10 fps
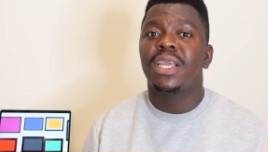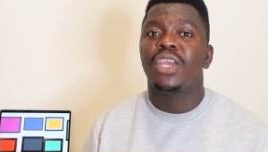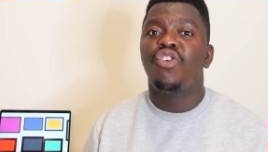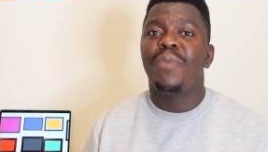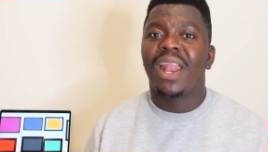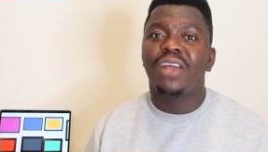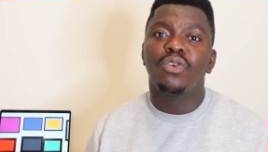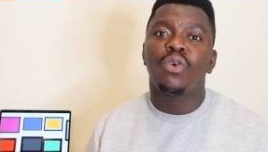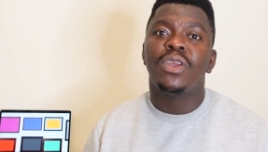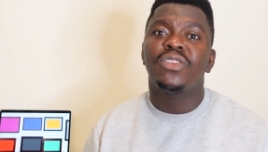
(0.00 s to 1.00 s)
you'll be allowed
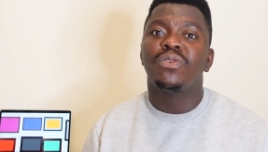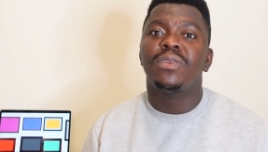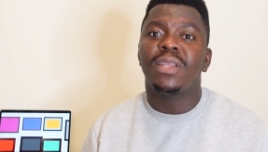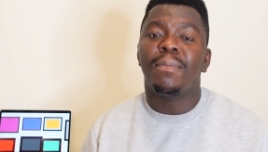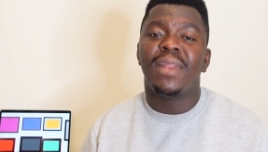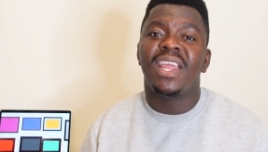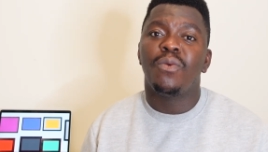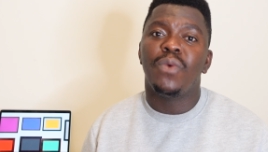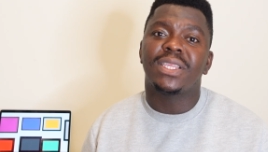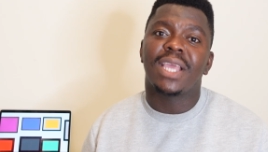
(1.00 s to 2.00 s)
to go into the plane
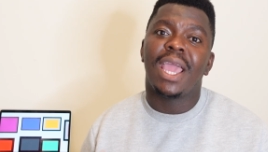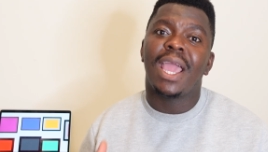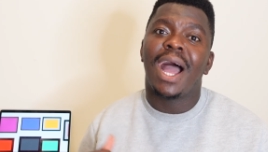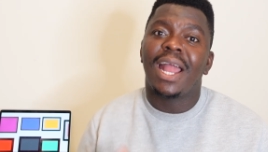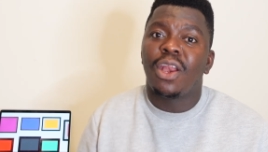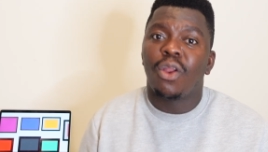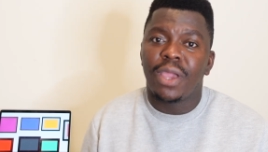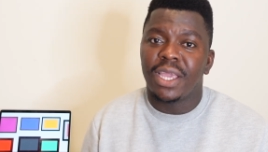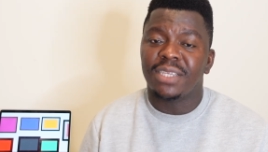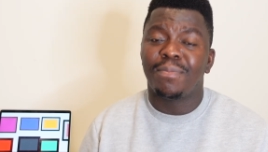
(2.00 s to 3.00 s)
with a hand luggage.